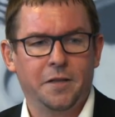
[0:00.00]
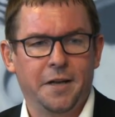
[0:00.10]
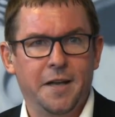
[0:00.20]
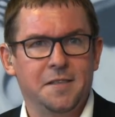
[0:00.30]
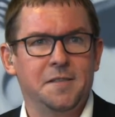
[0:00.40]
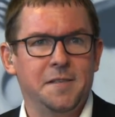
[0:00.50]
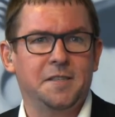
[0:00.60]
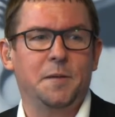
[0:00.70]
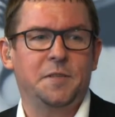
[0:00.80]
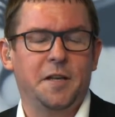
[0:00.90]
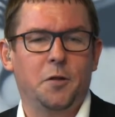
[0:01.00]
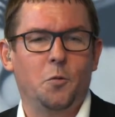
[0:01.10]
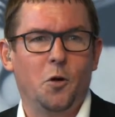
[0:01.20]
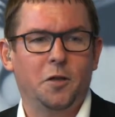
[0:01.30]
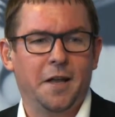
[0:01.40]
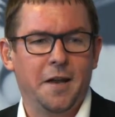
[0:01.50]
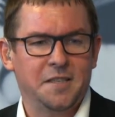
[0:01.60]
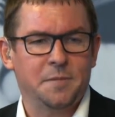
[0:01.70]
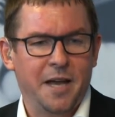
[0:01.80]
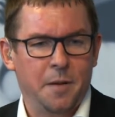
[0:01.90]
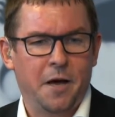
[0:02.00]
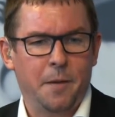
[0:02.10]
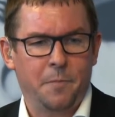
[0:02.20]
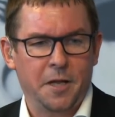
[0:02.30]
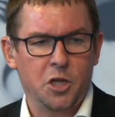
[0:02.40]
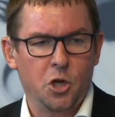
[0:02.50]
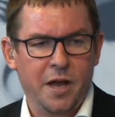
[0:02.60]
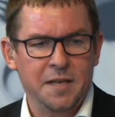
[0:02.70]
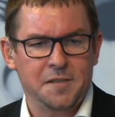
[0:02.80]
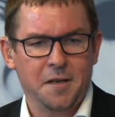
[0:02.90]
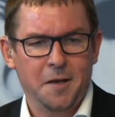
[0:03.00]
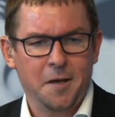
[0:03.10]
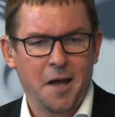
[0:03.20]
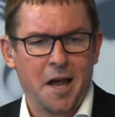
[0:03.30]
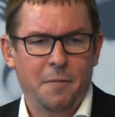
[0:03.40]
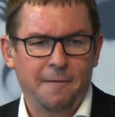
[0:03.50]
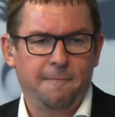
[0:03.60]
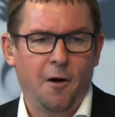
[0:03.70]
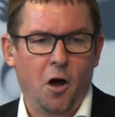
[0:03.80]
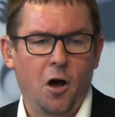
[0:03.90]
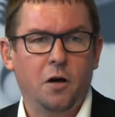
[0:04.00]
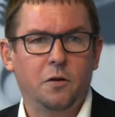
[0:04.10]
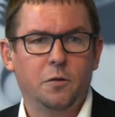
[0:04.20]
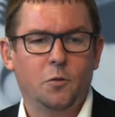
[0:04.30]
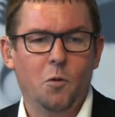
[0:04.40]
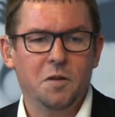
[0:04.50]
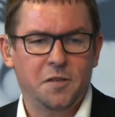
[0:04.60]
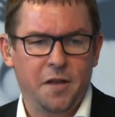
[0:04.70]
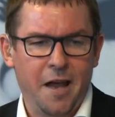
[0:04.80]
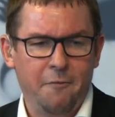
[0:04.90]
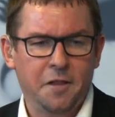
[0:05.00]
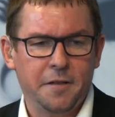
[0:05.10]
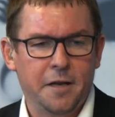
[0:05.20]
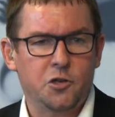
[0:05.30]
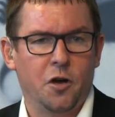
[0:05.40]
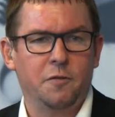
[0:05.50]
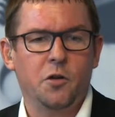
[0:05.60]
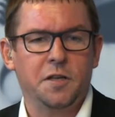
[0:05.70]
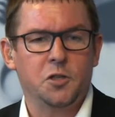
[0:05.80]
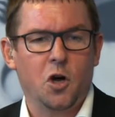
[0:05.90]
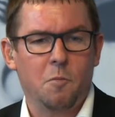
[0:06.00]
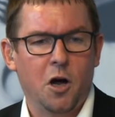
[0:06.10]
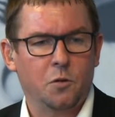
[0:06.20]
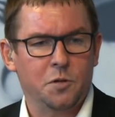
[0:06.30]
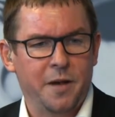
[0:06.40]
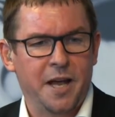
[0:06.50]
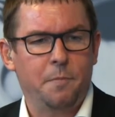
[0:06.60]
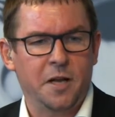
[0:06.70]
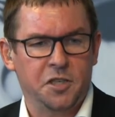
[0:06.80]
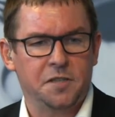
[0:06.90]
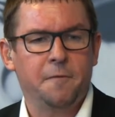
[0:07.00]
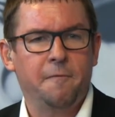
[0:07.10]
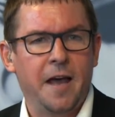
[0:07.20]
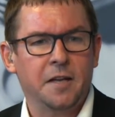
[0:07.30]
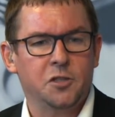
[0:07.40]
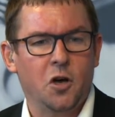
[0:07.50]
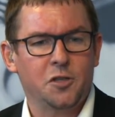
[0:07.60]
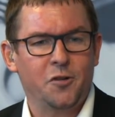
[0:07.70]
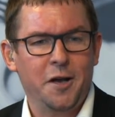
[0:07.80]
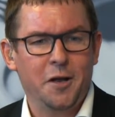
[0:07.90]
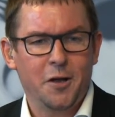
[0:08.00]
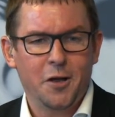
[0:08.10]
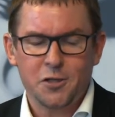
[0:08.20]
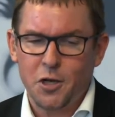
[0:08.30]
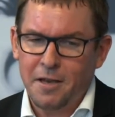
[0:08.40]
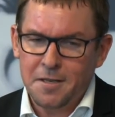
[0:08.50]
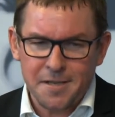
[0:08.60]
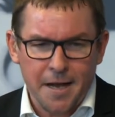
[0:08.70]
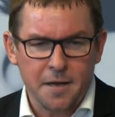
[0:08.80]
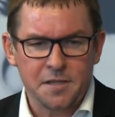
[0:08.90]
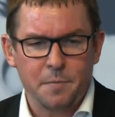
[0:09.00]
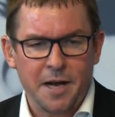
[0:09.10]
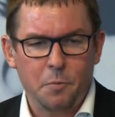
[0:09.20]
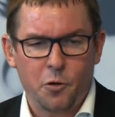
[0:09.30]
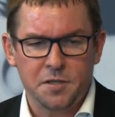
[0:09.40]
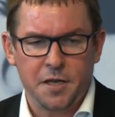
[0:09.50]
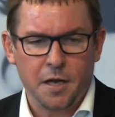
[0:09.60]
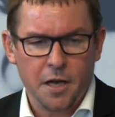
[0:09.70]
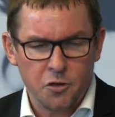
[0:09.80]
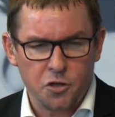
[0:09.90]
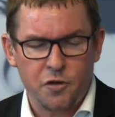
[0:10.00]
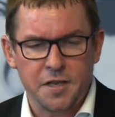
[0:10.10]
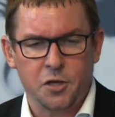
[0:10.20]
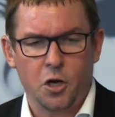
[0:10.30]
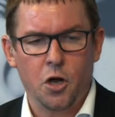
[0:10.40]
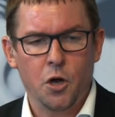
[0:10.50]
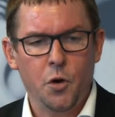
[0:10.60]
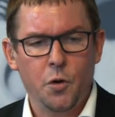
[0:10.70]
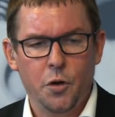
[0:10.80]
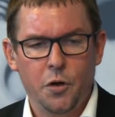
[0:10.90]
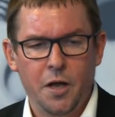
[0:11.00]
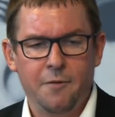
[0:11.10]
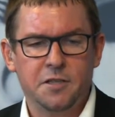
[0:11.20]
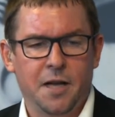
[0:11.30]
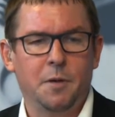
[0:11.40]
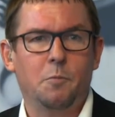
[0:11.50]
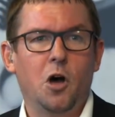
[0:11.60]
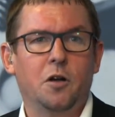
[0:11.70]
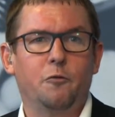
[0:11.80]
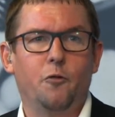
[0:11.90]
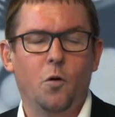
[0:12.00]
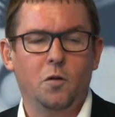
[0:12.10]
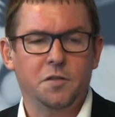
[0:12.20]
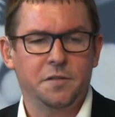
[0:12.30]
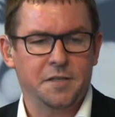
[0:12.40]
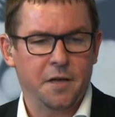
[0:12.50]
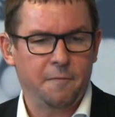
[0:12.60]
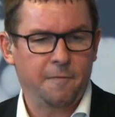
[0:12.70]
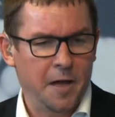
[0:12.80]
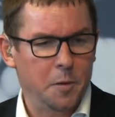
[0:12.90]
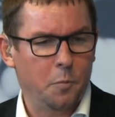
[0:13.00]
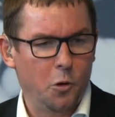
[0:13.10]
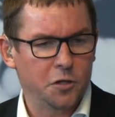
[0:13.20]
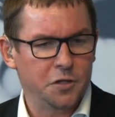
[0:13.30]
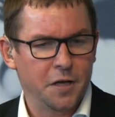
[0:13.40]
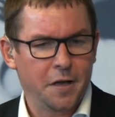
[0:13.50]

index. And 60% of the world index is made by the US. And by far, almost everything that drove the US stock market was made up by just the FANG stocks, right? So you've had this endless money printing, interest rates are low. Every time the market falls, there's a Fed put.